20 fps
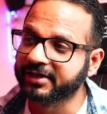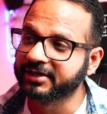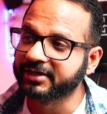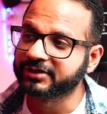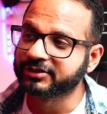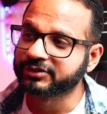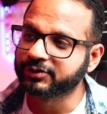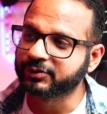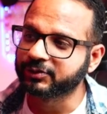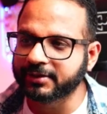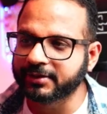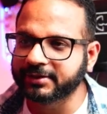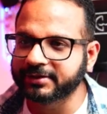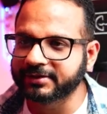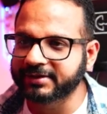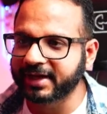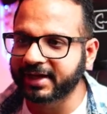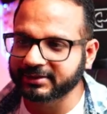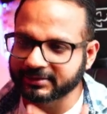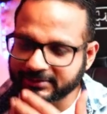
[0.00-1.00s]
So
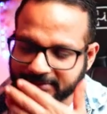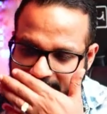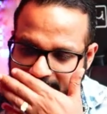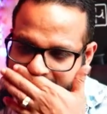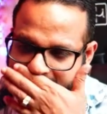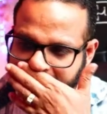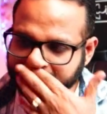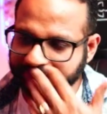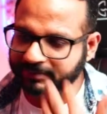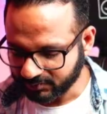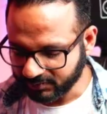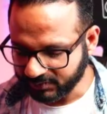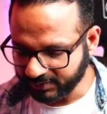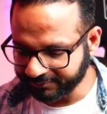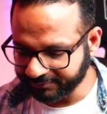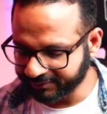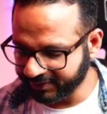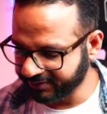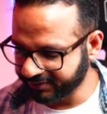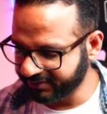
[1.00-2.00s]
that's
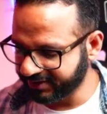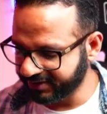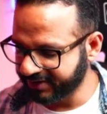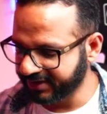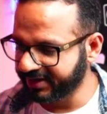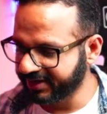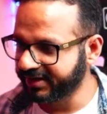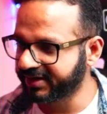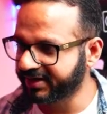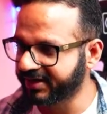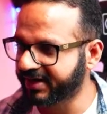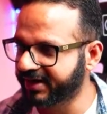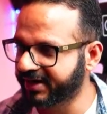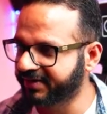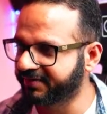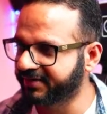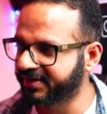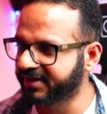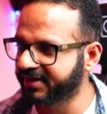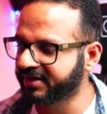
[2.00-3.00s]
what we did.
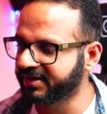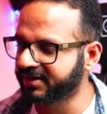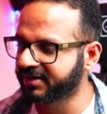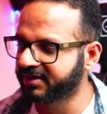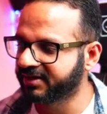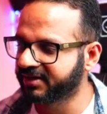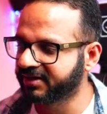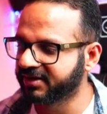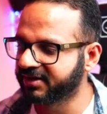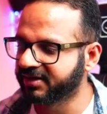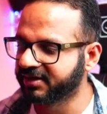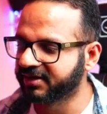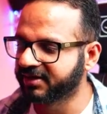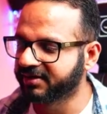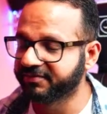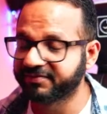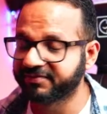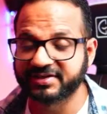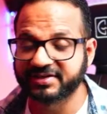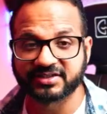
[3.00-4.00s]
And then
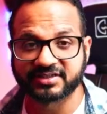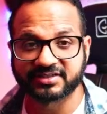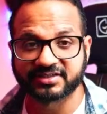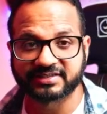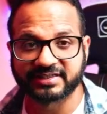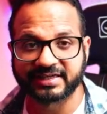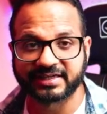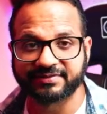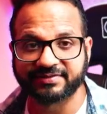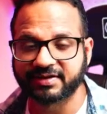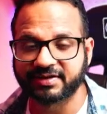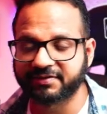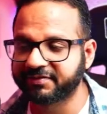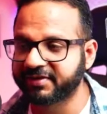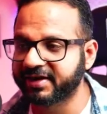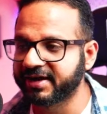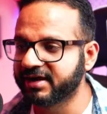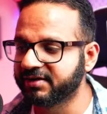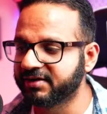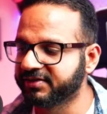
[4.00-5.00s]
we just save the
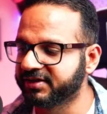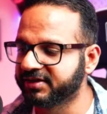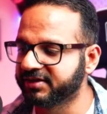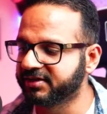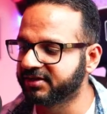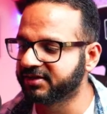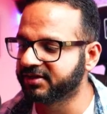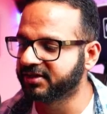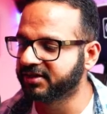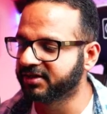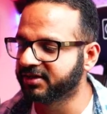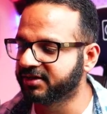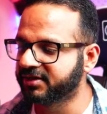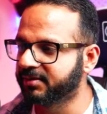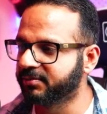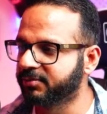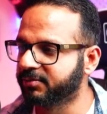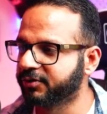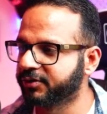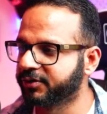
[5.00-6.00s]
file with the
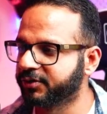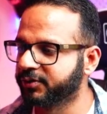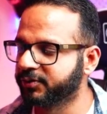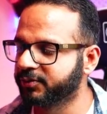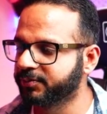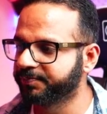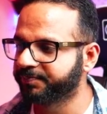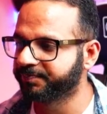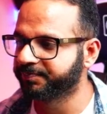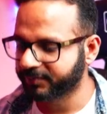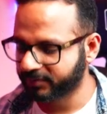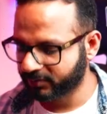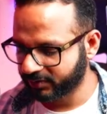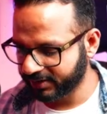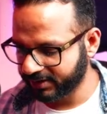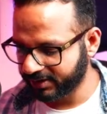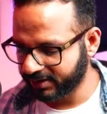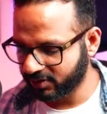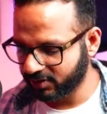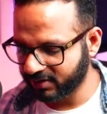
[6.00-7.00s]
WQ.
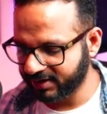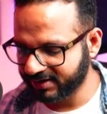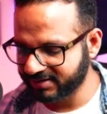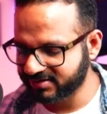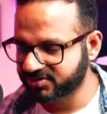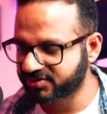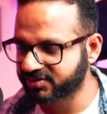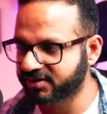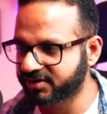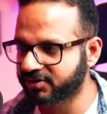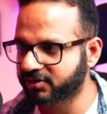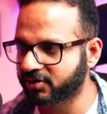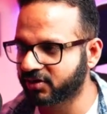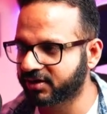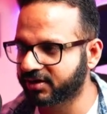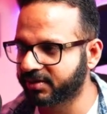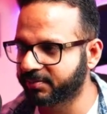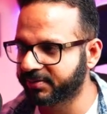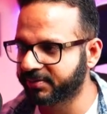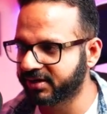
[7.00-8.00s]
Okay, now let's run
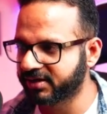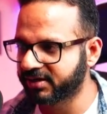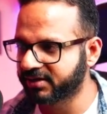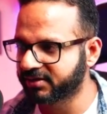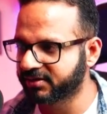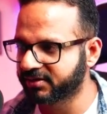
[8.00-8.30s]
Docker build.